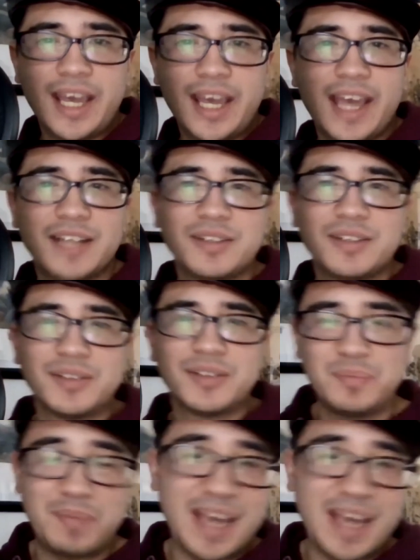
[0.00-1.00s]
And
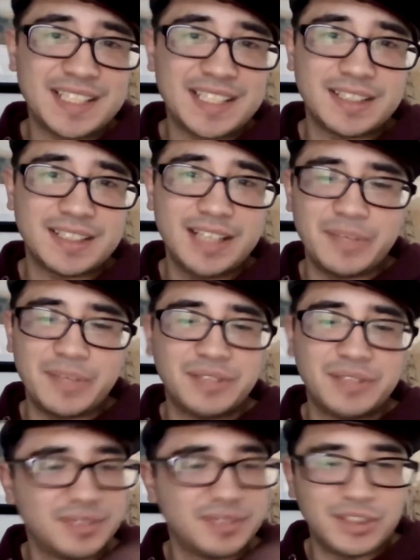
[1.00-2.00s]
basically, I
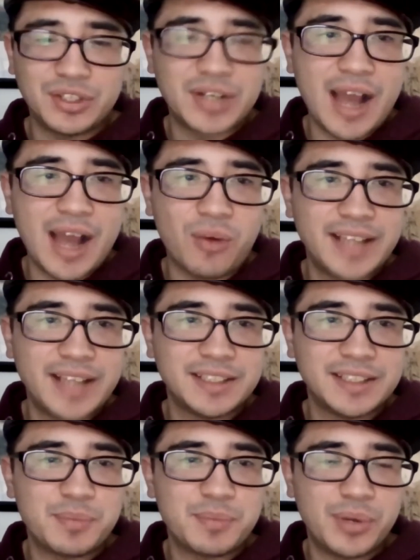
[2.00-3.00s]
mean, you're now writing
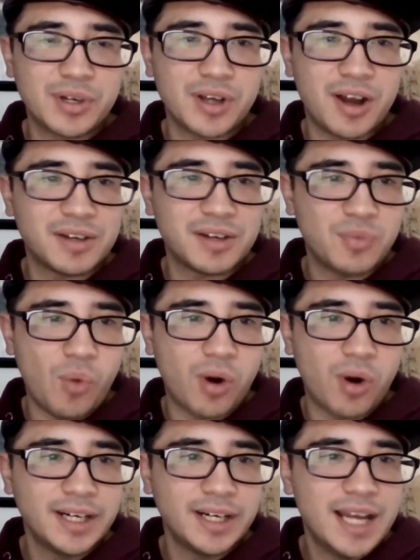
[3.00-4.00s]
this book on
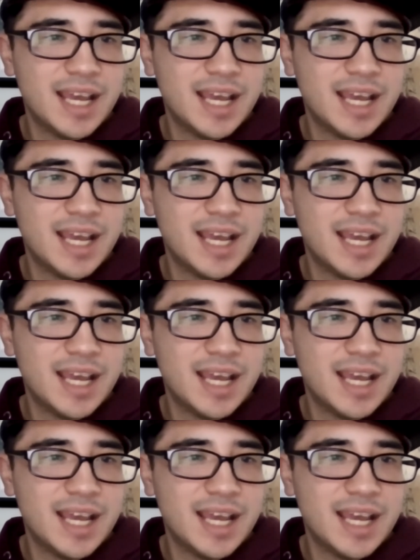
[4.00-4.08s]
Warren.